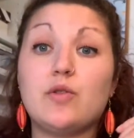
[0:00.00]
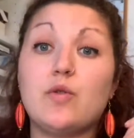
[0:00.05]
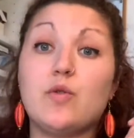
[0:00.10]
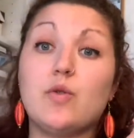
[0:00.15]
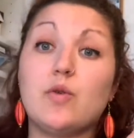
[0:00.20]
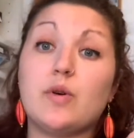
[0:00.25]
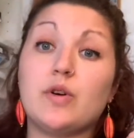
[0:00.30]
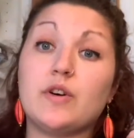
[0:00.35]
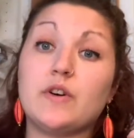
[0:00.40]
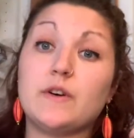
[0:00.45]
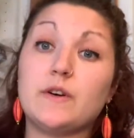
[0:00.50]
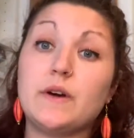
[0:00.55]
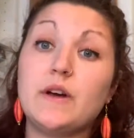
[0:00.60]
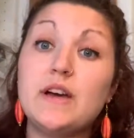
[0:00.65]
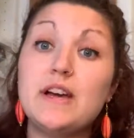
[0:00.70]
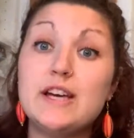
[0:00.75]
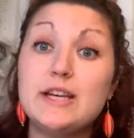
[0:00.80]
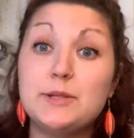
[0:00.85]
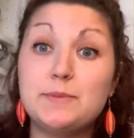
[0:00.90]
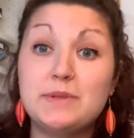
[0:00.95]
or
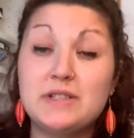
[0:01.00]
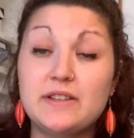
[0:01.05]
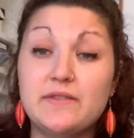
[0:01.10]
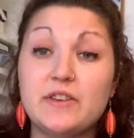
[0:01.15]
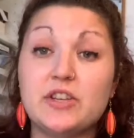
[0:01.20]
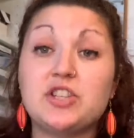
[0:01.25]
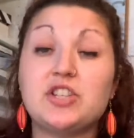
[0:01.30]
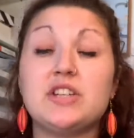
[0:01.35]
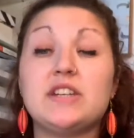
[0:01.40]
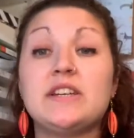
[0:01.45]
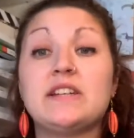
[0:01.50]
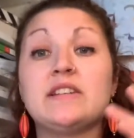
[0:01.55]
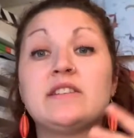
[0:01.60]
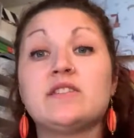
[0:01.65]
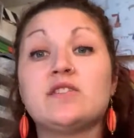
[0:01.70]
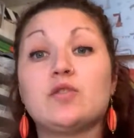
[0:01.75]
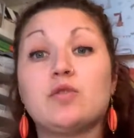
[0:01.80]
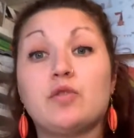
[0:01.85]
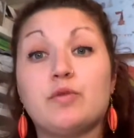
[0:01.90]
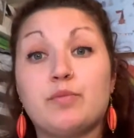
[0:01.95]
specific
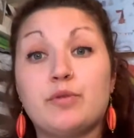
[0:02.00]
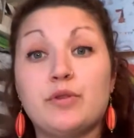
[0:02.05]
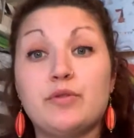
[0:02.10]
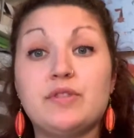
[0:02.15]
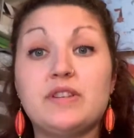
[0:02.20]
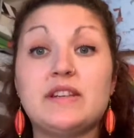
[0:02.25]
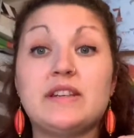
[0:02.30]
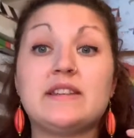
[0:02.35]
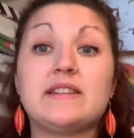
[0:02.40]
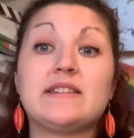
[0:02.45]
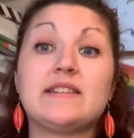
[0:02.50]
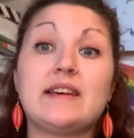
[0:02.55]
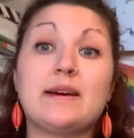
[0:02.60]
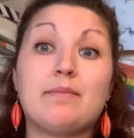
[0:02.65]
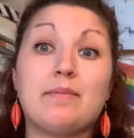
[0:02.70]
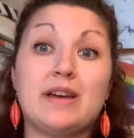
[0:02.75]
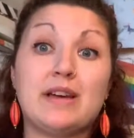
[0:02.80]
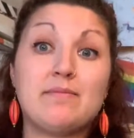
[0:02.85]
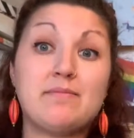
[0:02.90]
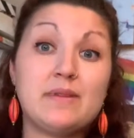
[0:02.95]
genes or proteins that
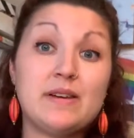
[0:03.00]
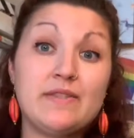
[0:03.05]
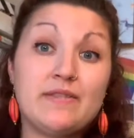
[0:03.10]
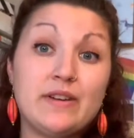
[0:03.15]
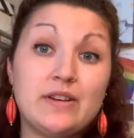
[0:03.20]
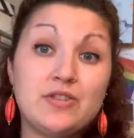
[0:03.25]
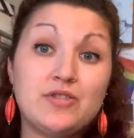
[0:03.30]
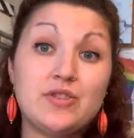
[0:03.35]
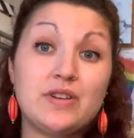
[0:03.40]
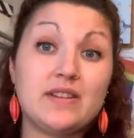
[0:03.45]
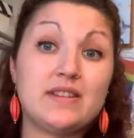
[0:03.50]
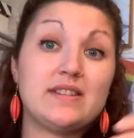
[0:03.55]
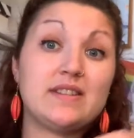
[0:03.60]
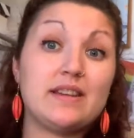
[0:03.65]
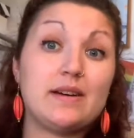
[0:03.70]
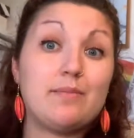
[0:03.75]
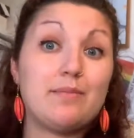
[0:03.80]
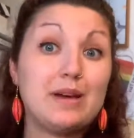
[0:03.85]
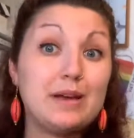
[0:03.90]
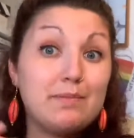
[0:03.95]
might be of interest
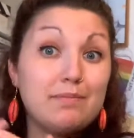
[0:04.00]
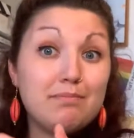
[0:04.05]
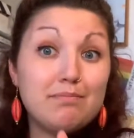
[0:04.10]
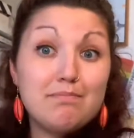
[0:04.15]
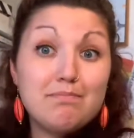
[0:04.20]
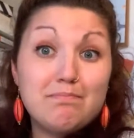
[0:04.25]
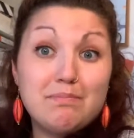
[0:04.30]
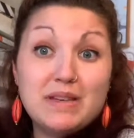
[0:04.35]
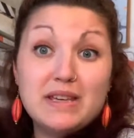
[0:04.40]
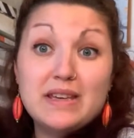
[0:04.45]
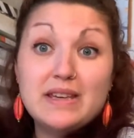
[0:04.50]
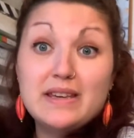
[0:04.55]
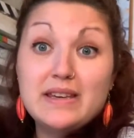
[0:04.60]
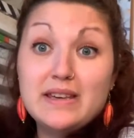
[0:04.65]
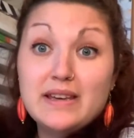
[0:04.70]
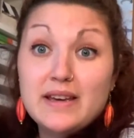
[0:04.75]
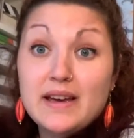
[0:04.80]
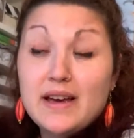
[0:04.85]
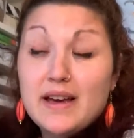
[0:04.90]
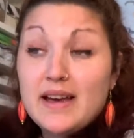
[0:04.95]
that might
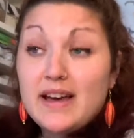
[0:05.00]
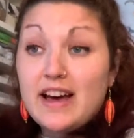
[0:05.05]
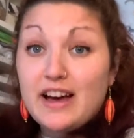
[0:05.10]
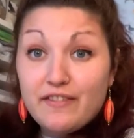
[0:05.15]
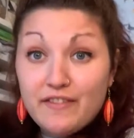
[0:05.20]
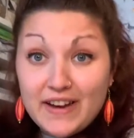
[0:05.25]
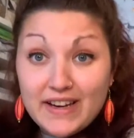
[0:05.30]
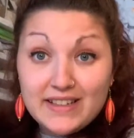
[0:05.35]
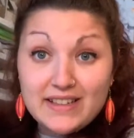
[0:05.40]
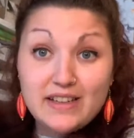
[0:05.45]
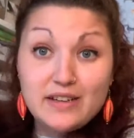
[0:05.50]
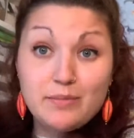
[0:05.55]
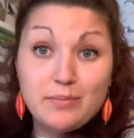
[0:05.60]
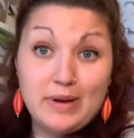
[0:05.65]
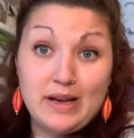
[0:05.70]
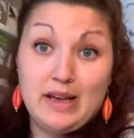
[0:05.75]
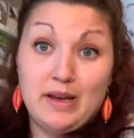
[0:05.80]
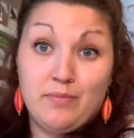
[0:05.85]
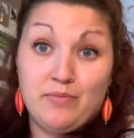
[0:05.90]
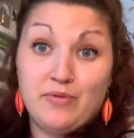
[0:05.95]
be affected
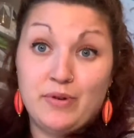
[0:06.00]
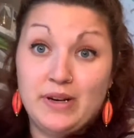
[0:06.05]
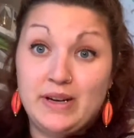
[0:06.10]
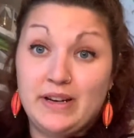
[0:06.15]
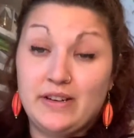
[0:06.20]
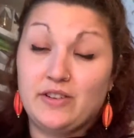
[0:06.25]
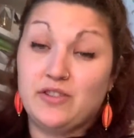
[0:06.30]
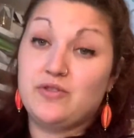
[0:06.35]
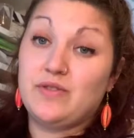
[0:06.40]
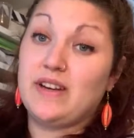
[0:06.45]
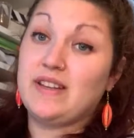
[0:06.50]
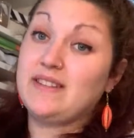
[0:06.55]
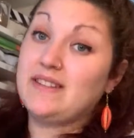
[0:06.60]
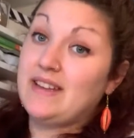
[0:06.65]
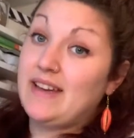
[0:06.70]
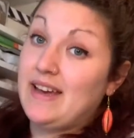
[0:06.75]
by prenatal stress.